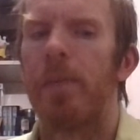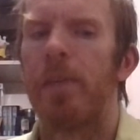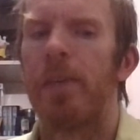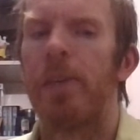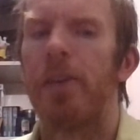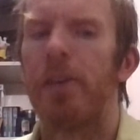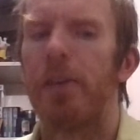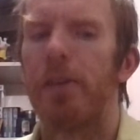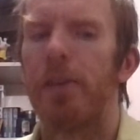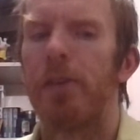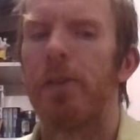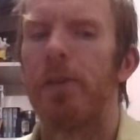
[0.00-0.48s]

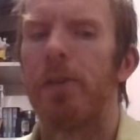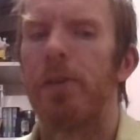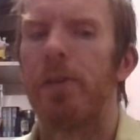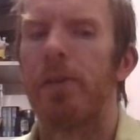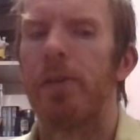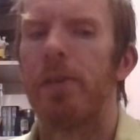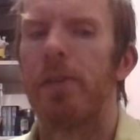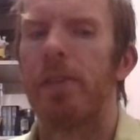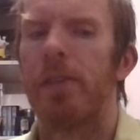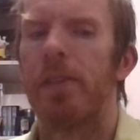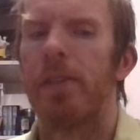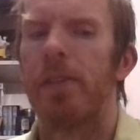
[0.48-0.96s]

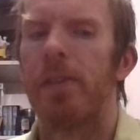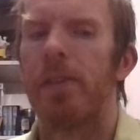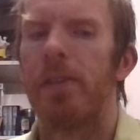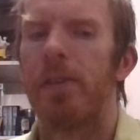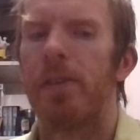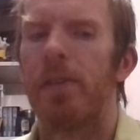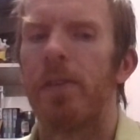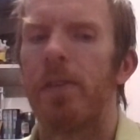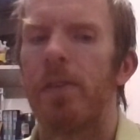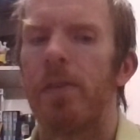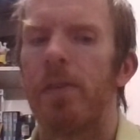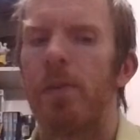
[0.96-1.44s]
use
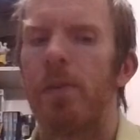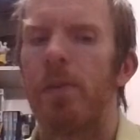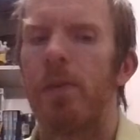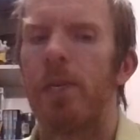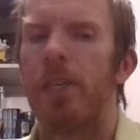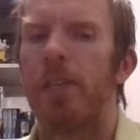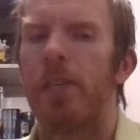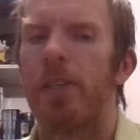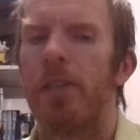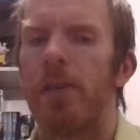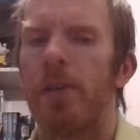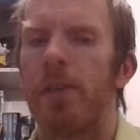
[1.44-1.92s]

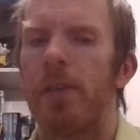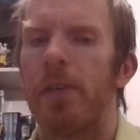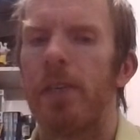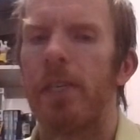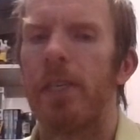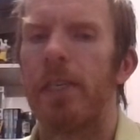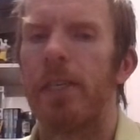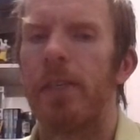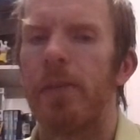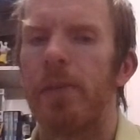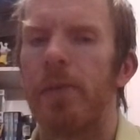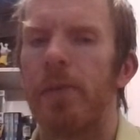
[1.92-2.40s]

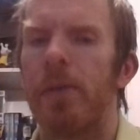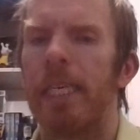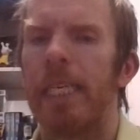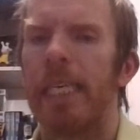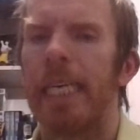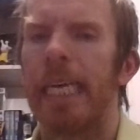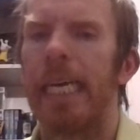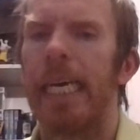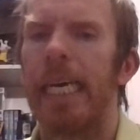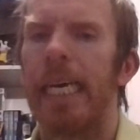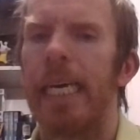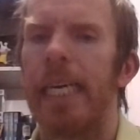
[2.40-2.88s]
resources
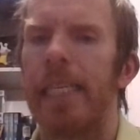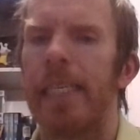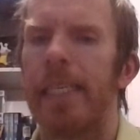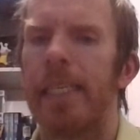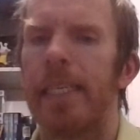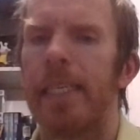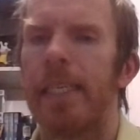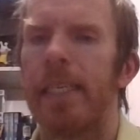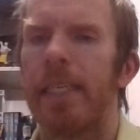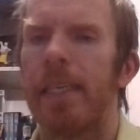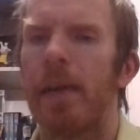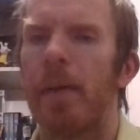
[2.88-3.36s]

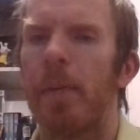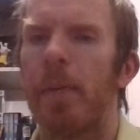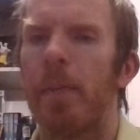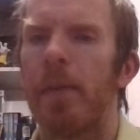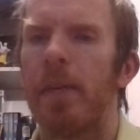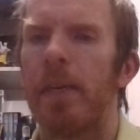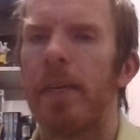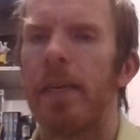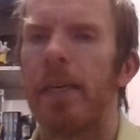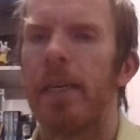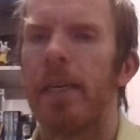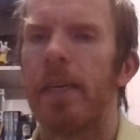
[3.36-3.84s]
recasting
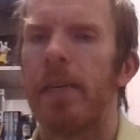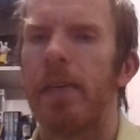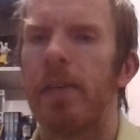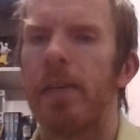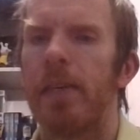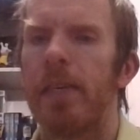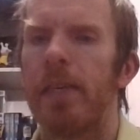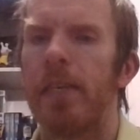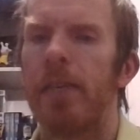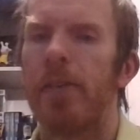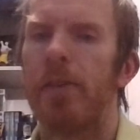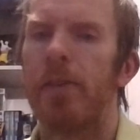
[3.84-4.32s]
something,
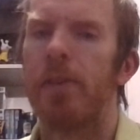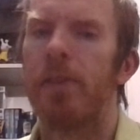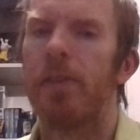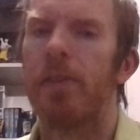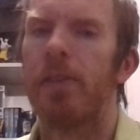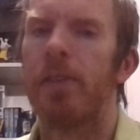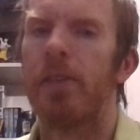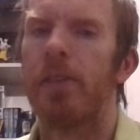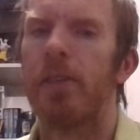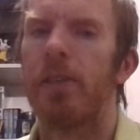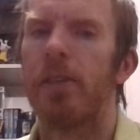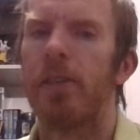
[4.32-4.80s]

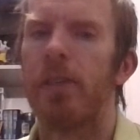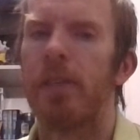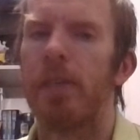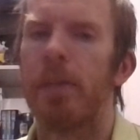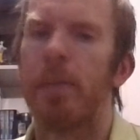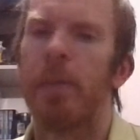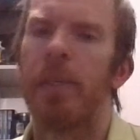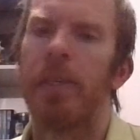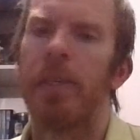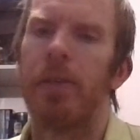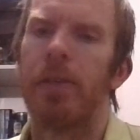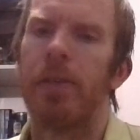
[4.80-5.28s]

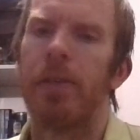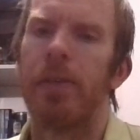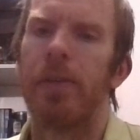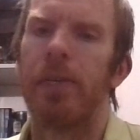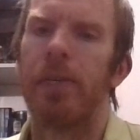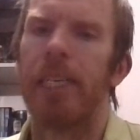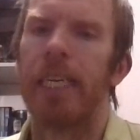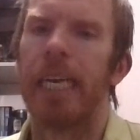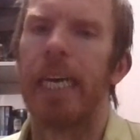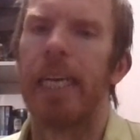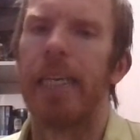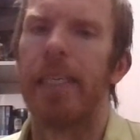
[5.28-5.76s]
choosing between
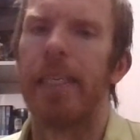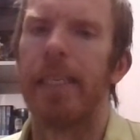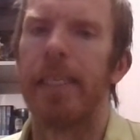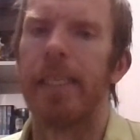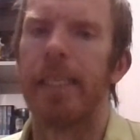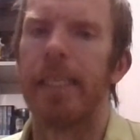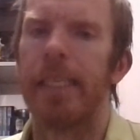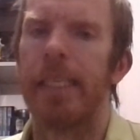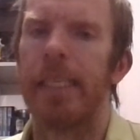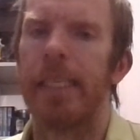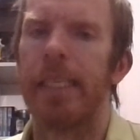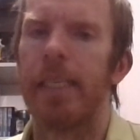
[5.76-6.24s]

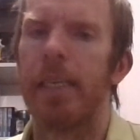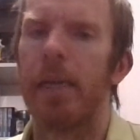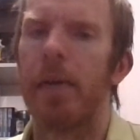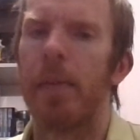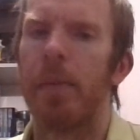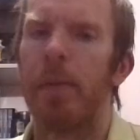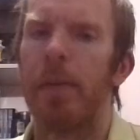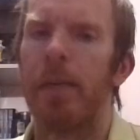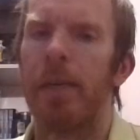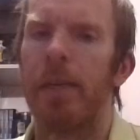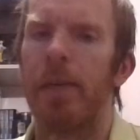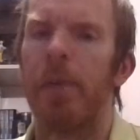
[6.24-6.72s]
recasting
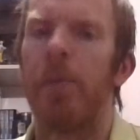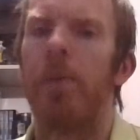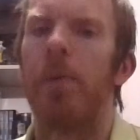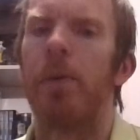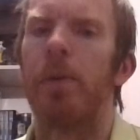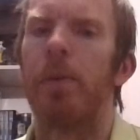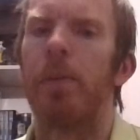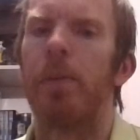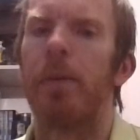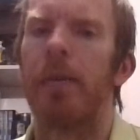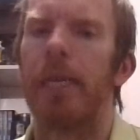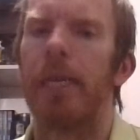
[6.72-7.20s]
something
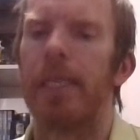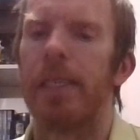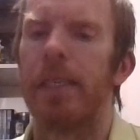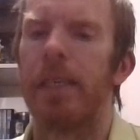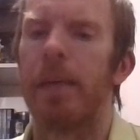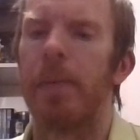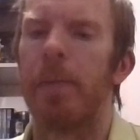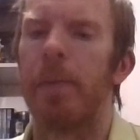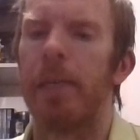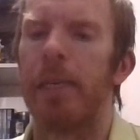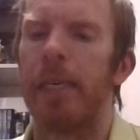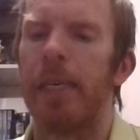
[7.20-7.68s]
or playing
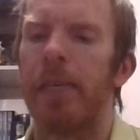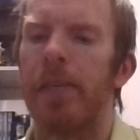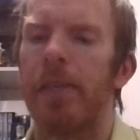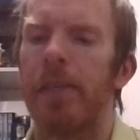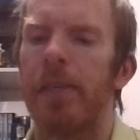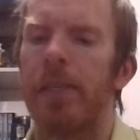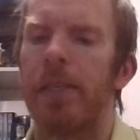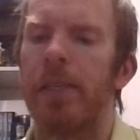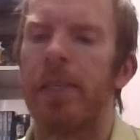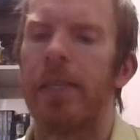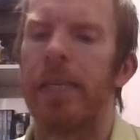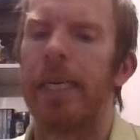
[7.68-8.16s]
something
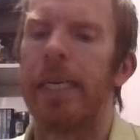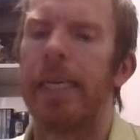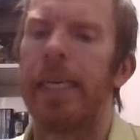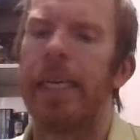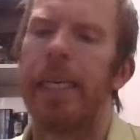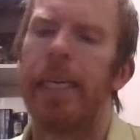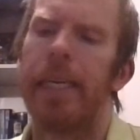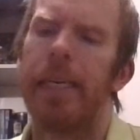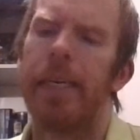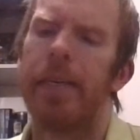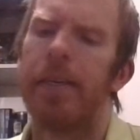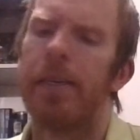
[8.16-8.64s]
else in their
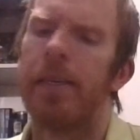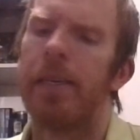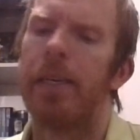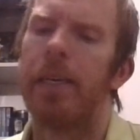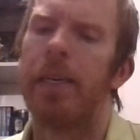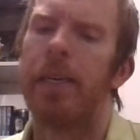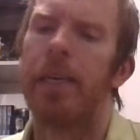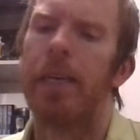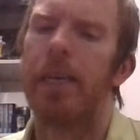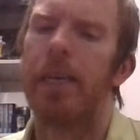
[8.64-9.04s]
hand.